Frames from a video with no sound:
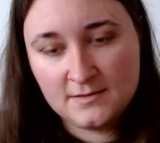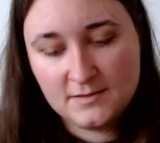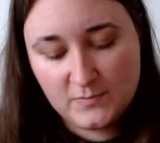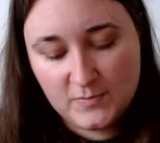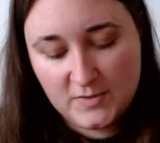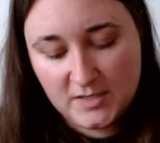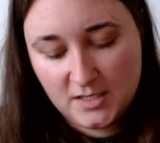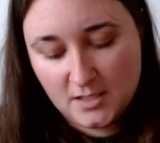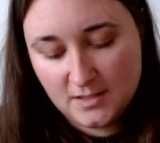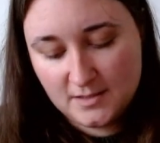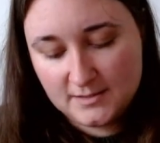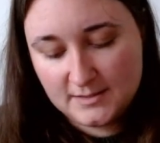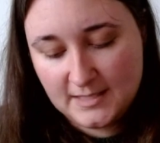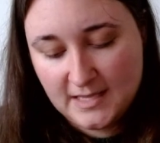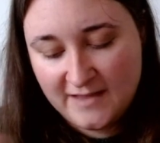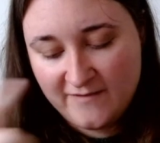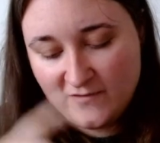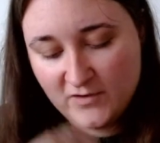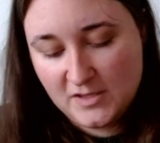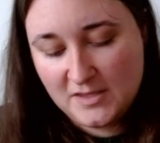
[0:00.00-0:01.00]
because
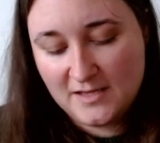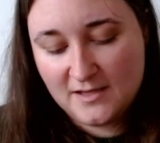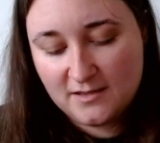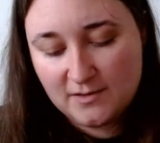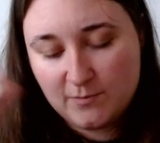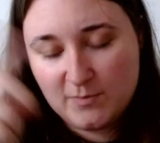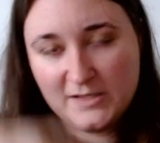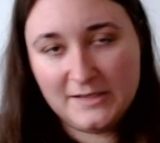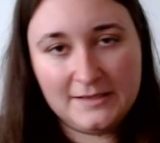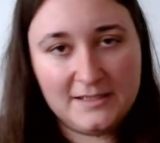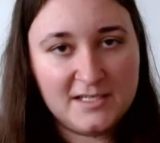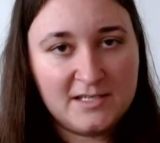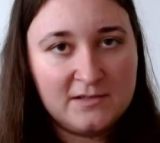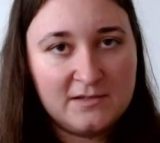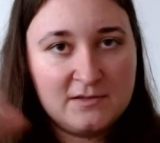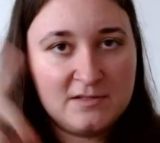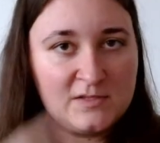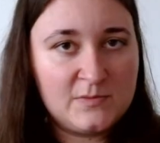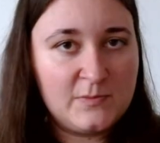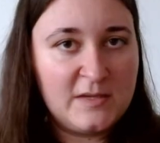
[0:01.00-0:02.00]
everything in the middle I
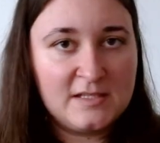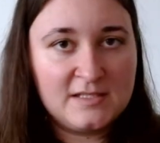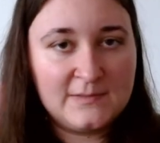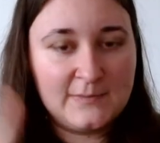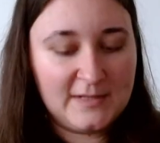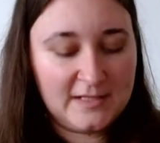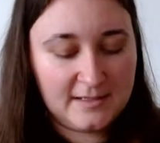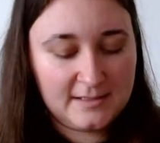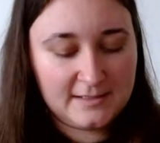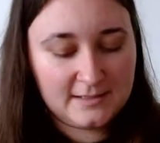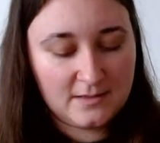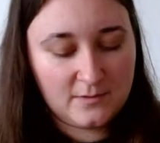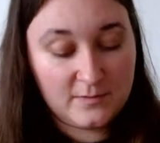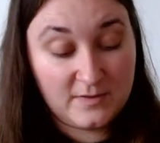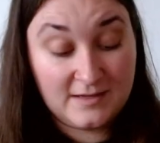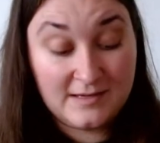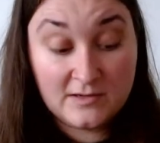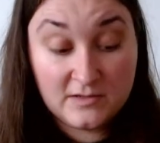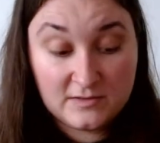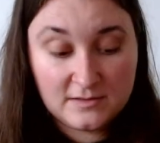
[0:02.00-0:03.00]
use spit splicing,
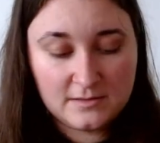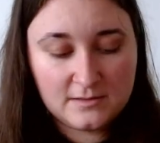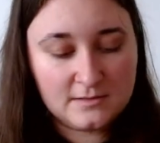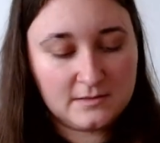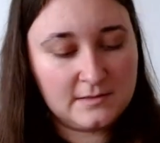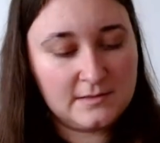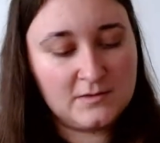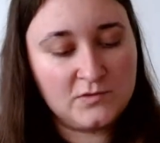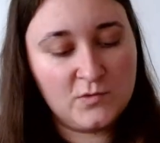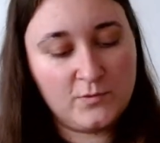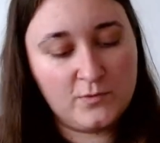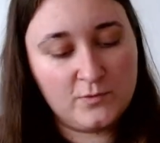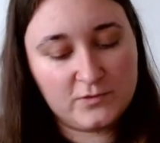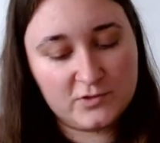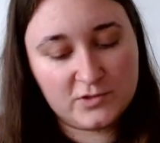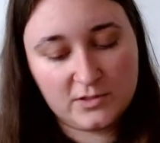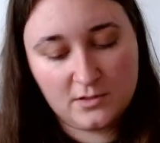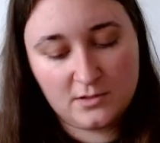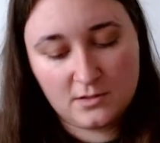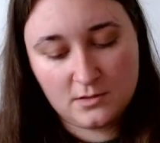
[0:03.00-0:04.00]
because it's on
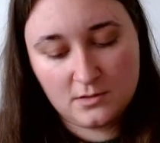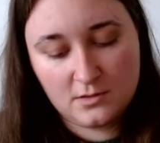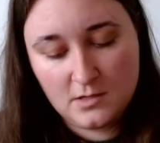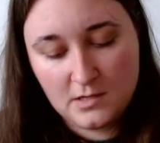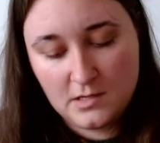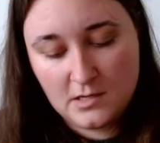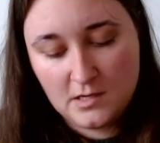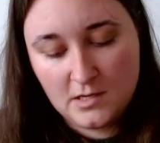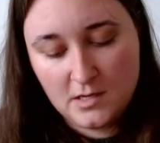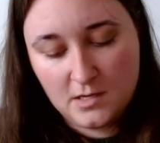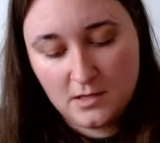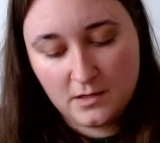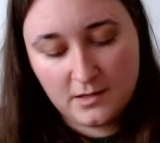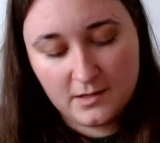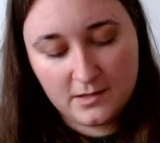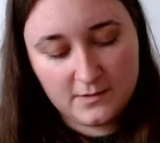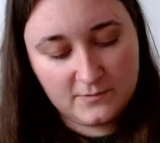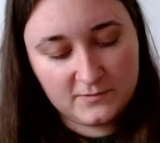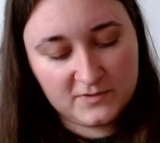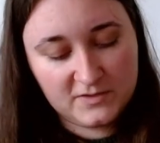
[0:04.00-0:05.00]
superwash
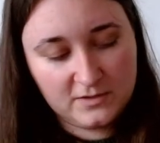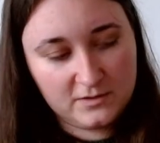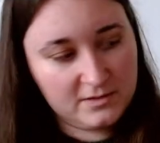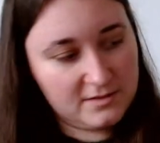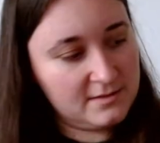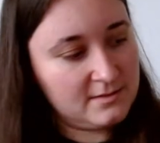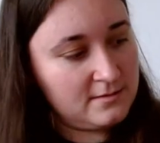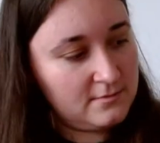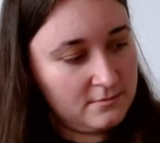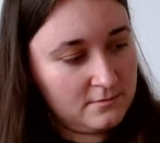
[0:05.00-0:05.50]
yarn, to just